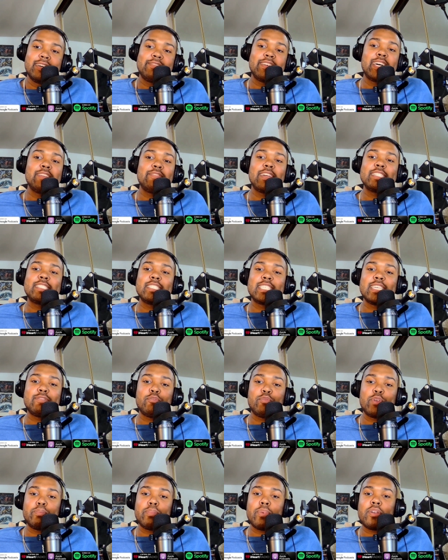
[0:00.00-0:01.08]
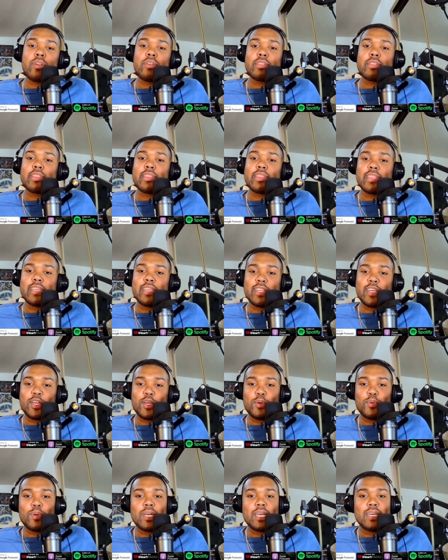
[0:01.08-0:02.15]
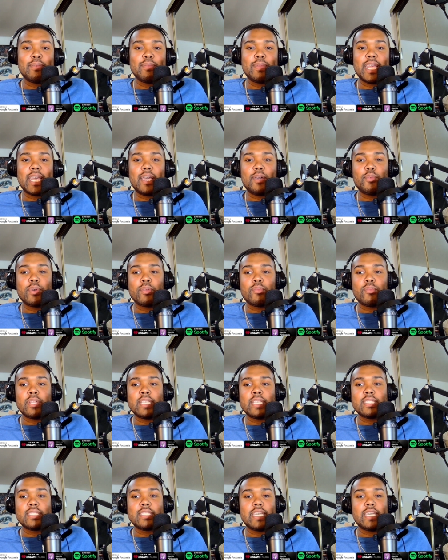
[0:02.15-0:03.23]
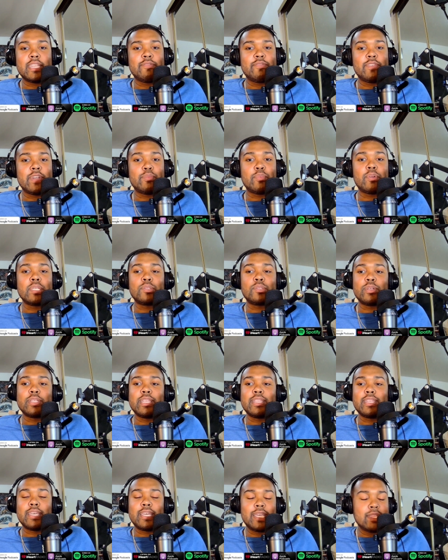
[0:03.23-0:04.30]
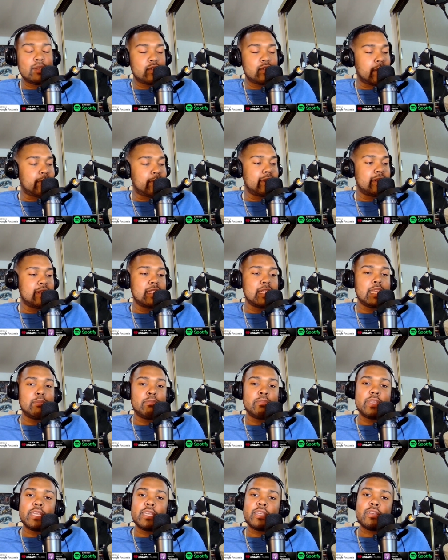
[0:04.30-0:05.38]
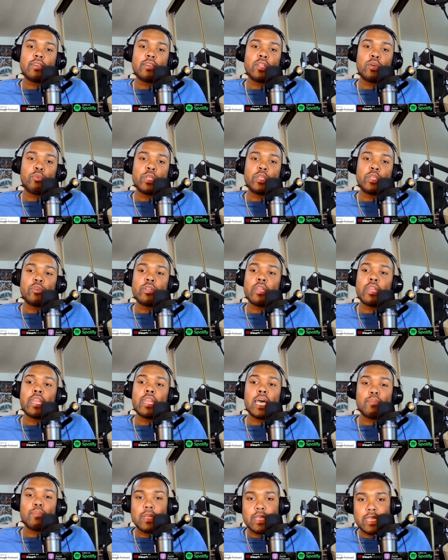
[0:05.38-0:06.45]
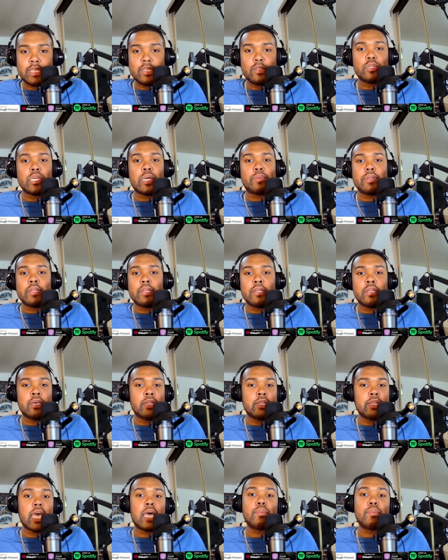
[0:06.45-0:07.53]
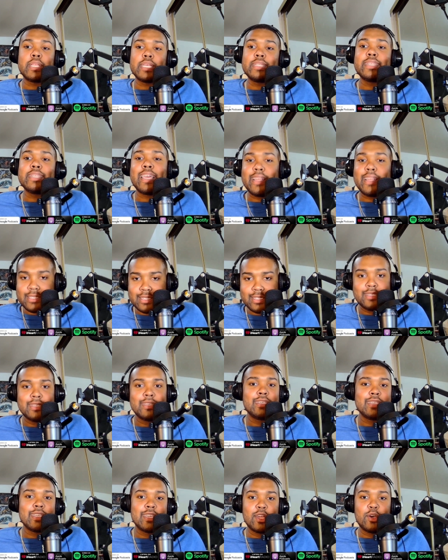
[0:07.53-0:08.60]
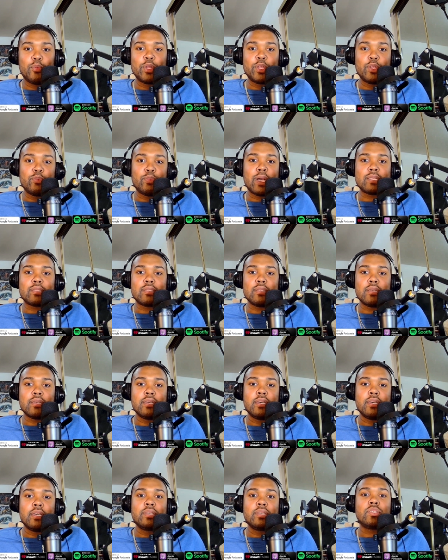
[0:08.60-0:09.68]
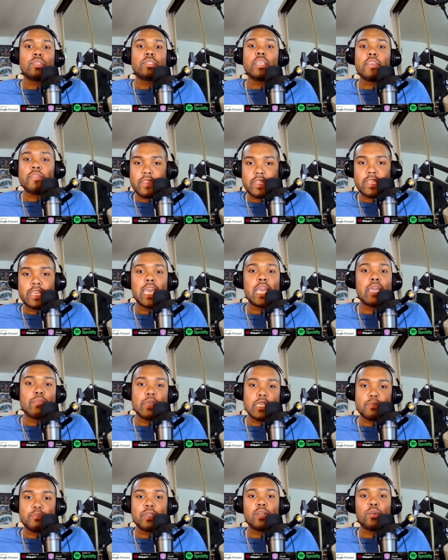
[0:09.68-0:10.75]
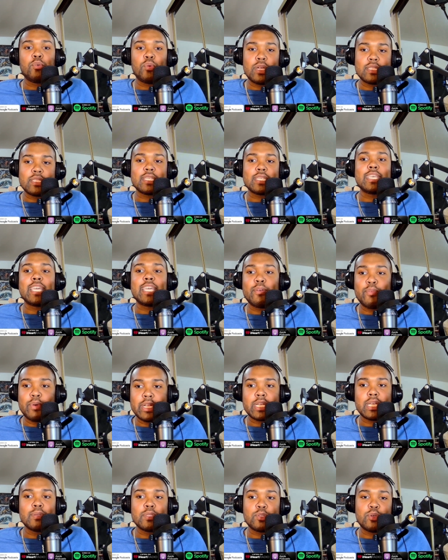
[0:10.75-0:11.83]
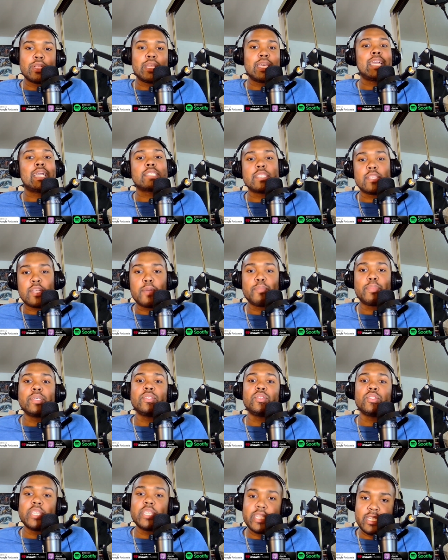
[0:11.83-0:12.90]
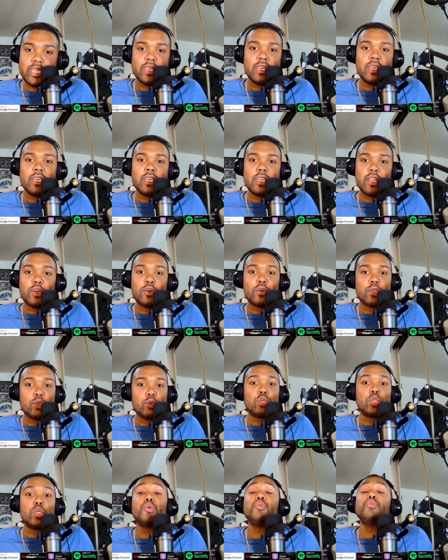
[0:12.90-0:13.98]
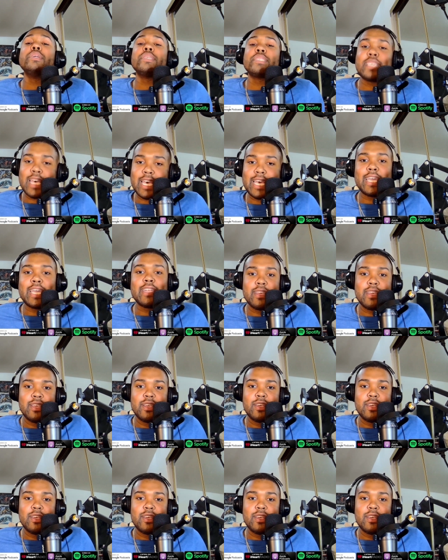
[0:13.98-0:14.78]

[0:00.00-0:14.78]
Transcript: Final Fantasy VII Rebirth. You know, um, now with a release date of February 29th, dropping on a leap year. You know, when you're an anomaly, you drop on an anomaly date. You know, when you're about to shift the gaming spirit once again when it comes to an action RPG. You know, you you decide